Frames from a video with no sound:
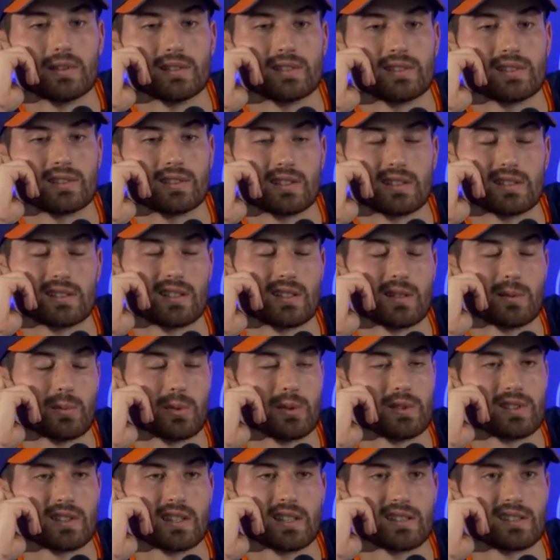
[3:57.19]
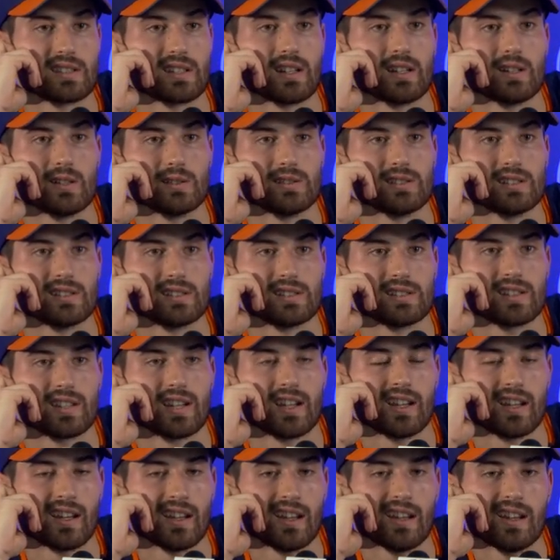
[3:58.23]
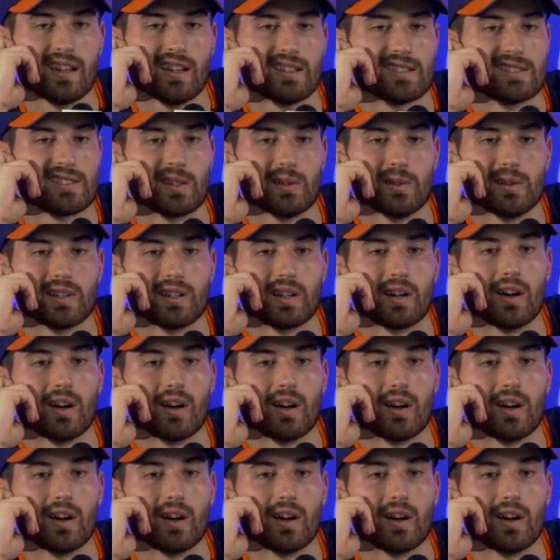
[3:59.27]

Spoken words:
It's as simple as that sounds. It's only